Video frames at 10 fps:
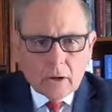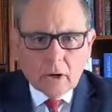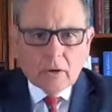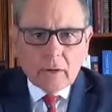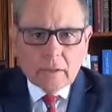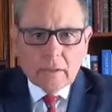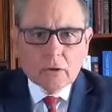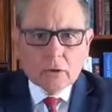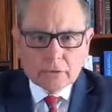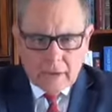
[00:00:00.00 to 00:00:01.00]
Our
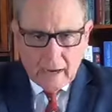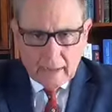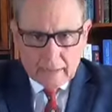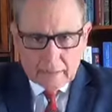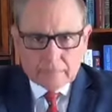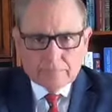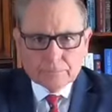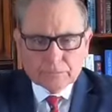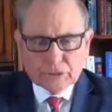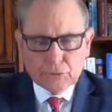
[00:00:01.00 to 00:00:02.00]
uncle died
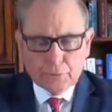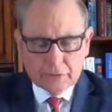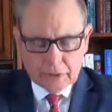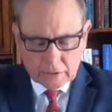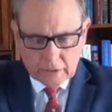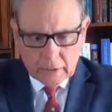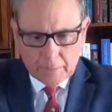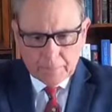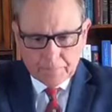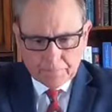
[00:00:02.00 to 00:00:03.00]
just
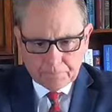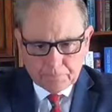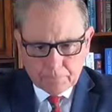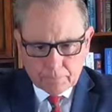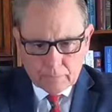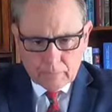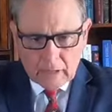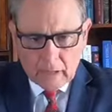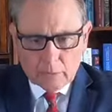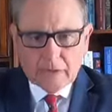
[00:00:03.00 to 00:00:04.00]
recently,
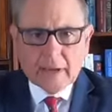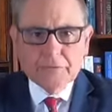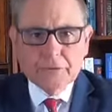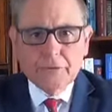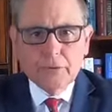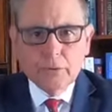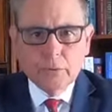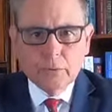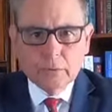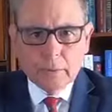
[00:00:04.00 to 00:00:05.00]
and I was asked to
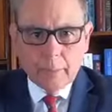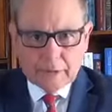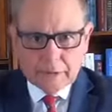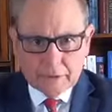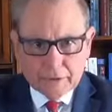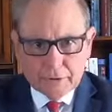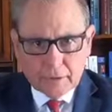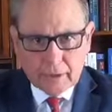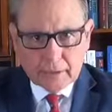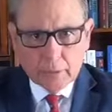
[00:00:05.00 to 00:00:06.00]
do the
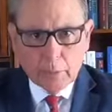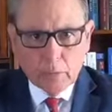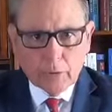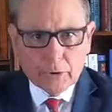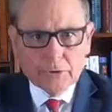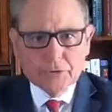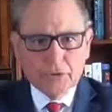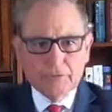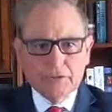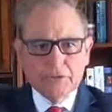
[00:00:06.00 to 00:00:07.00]
message at the memorial
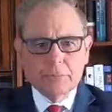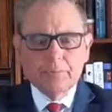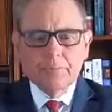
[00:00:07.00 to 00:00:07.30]
service,